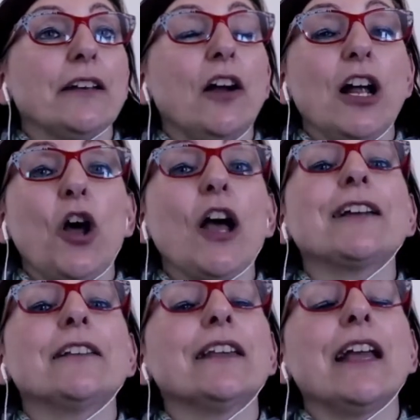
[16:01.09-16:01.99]
I
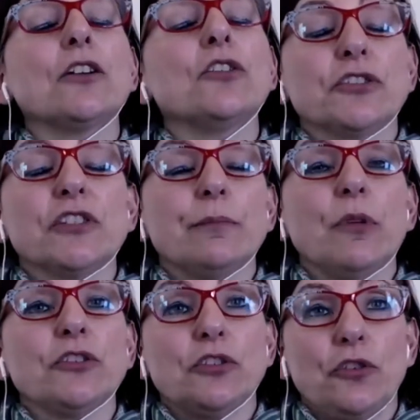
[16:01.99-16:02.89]
liken the unconscious
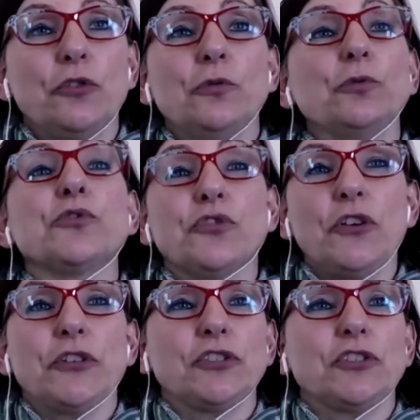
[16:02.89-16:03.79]
mind to google
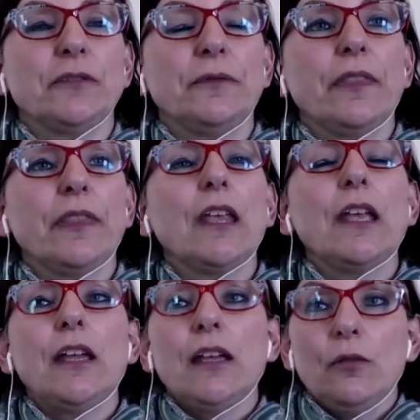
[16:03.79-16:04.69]
search
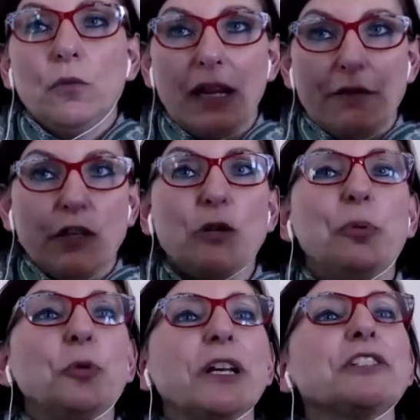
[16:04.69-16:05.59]
whatever you
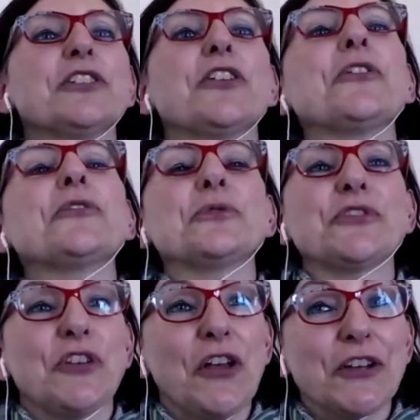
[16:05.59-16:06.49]
put into Google
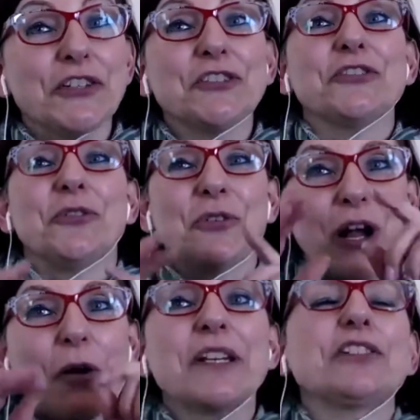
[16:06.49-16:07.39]
search, you're
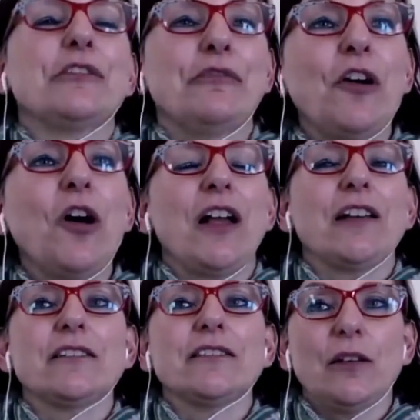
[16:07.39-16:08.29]
going to
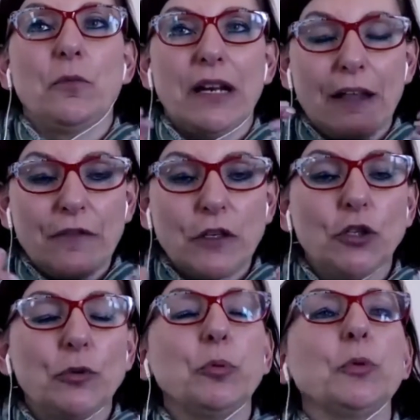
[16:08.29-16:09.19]
find. So, whatever
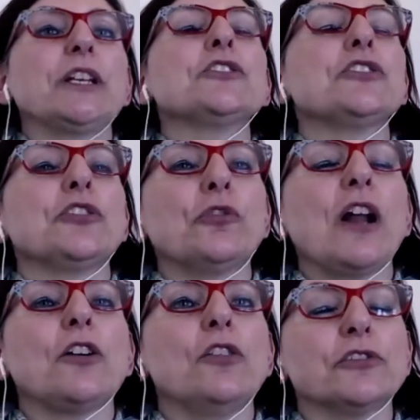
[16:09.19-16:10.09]
you put into your
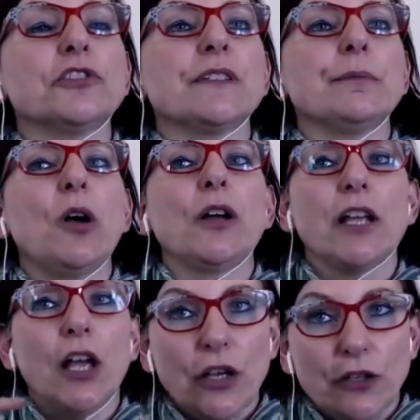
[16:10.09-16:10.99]
unconscious
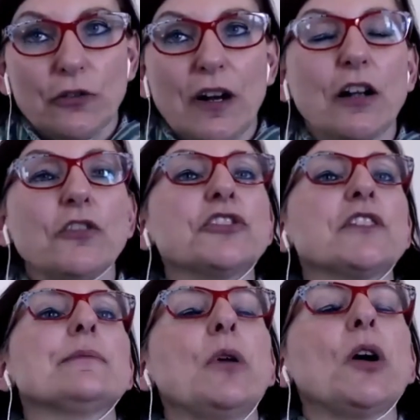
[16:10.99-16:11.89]
mind, your
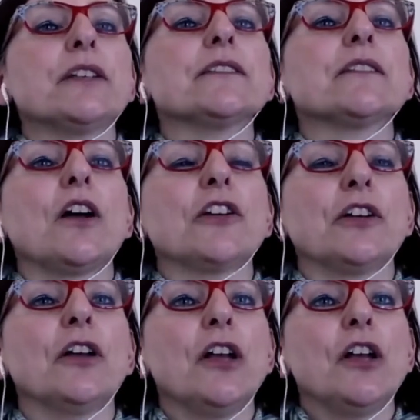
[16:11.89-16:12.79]
unconscious mind is going
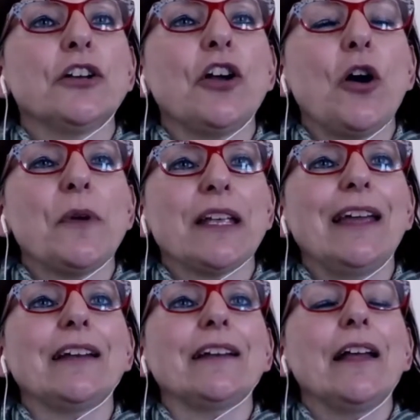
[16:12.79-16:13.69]
to go and
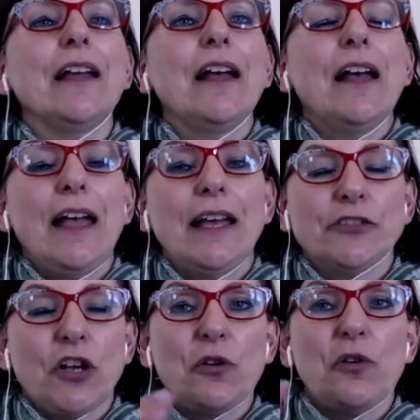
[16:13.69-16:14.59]
get it.
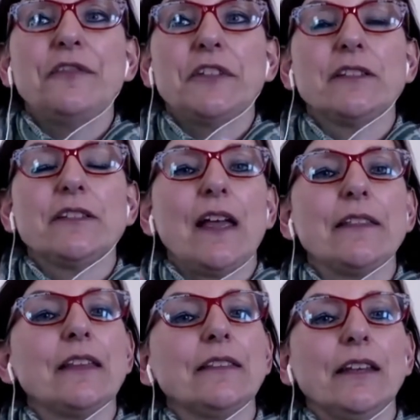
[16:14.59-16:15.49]
And I often say
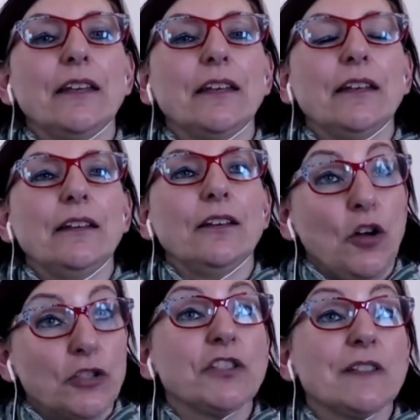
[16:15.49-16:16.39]
that the
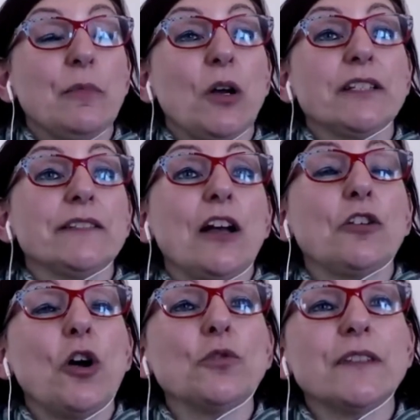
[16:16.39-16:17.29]
conscious mind is our
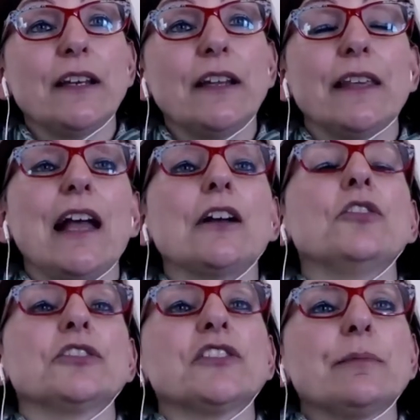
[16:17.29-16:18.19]
goal setter, the
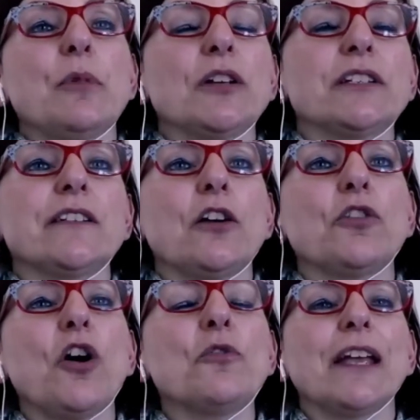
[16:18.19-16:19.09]
unconscious mind is our
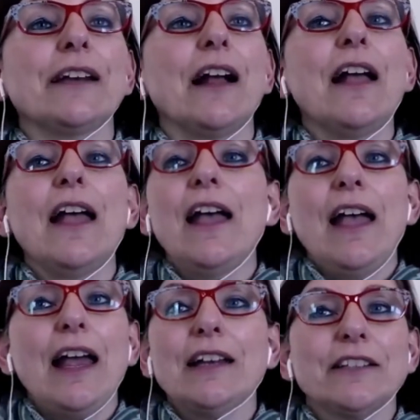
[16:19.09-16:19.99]
goal getter.
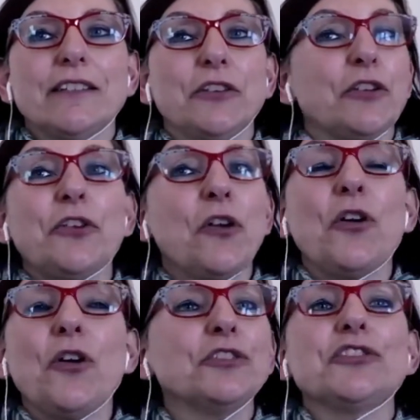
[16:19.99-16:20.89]
And so, you're not
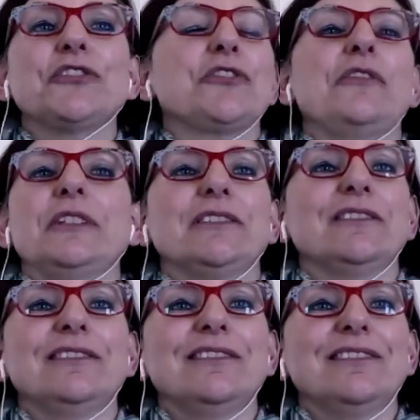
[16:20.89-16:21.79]
conscious of
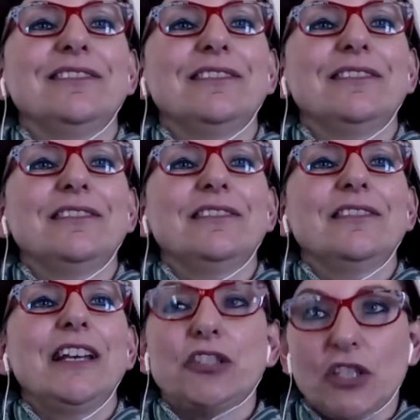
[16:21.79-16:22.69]

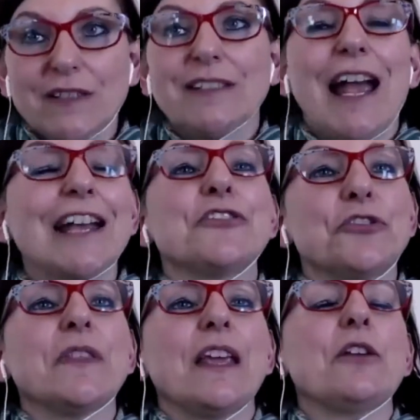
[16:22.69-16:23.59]
it. It just takes
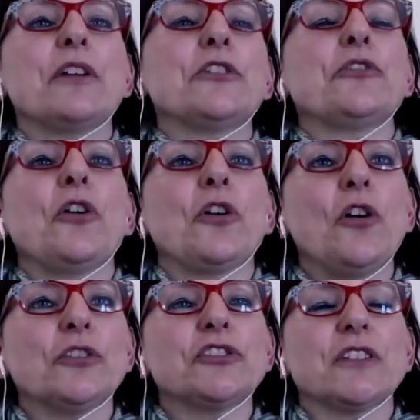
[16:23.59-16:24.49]
you there and you're not
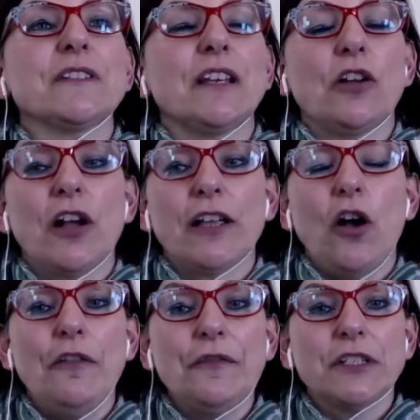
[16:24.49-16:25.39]
conscious. And I
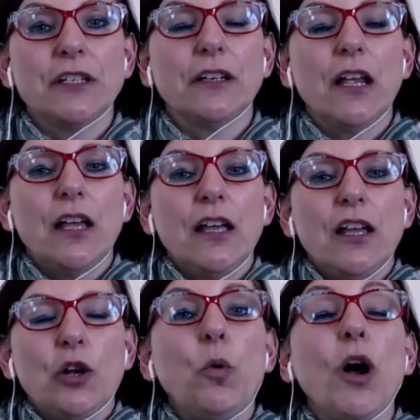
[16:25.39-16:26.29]
often
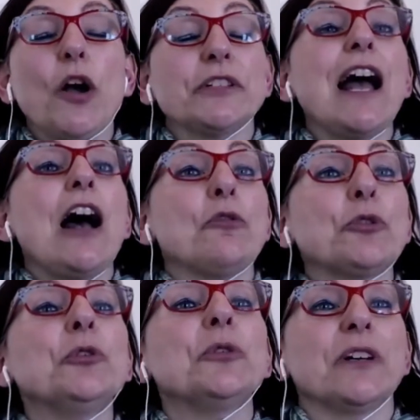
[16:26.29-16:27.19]
quote Carl
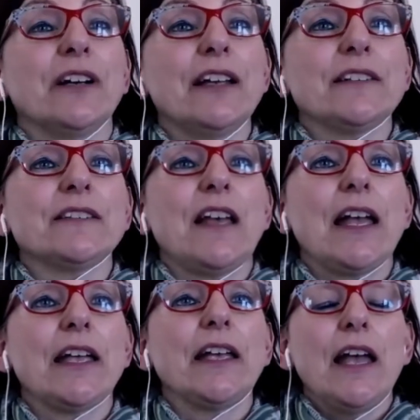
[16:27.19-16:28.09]
Jung and
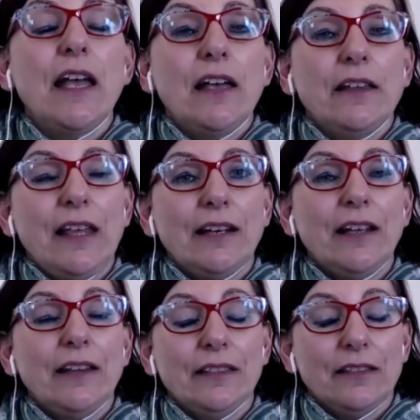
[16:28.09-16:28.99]
say
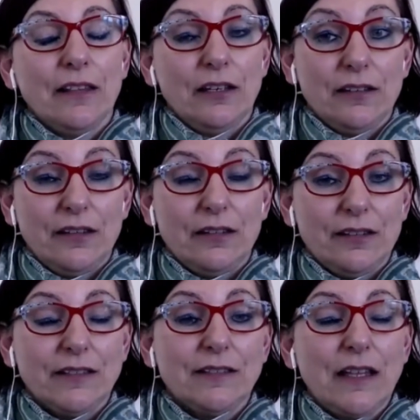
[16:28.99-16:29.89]
that the, the
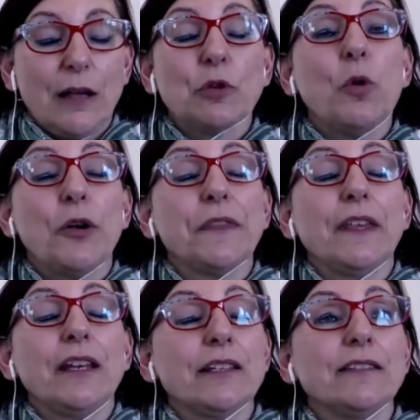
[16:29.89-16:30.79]
this um, quote
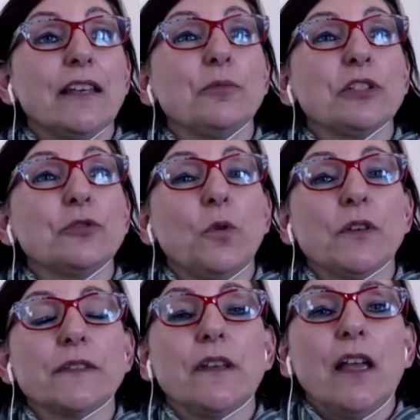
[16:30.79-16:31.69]
that he said, which
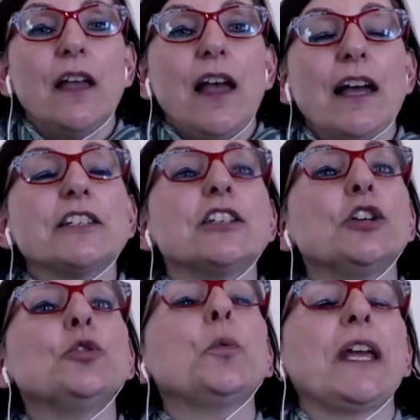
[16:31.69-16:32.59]
was,
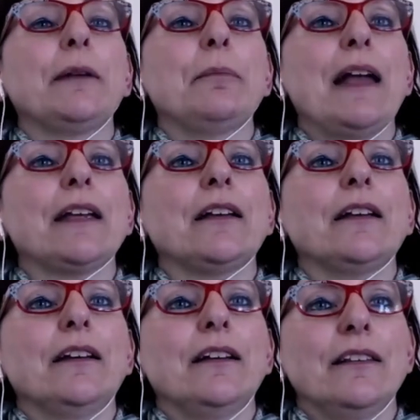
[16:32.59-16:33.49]
until we make
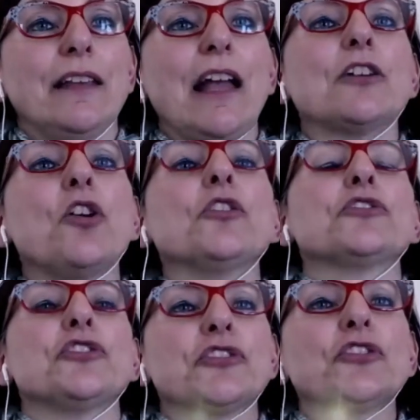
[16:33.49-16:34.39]
the
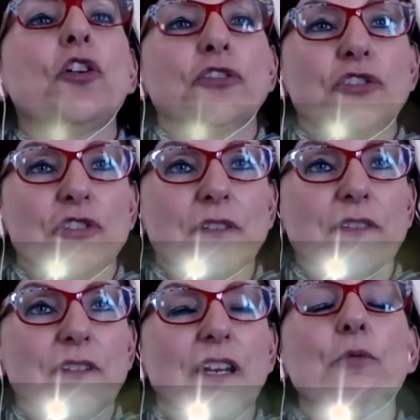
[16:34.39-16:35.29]
unconscious
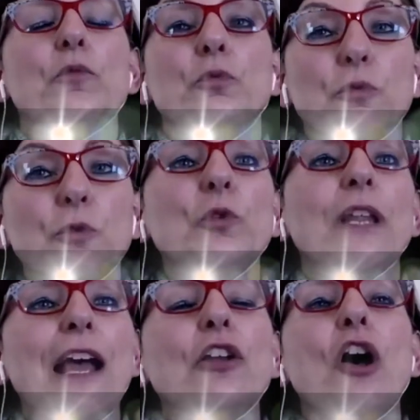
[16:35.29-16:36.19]
conscious. It will rule
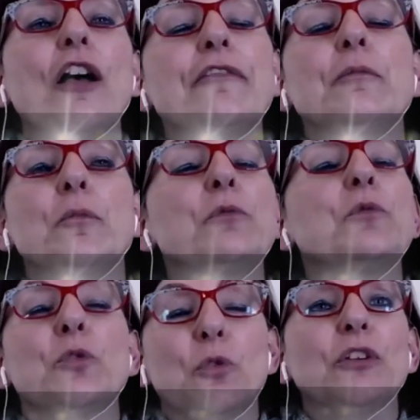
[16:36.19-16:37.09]
our life and we
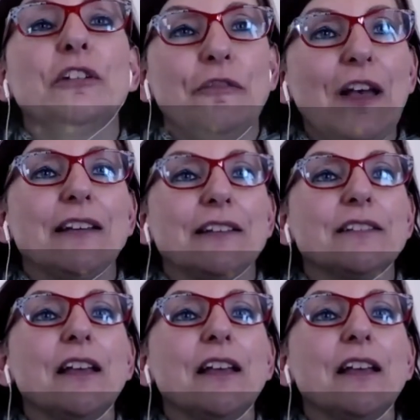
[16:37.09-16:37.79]
will call it fate.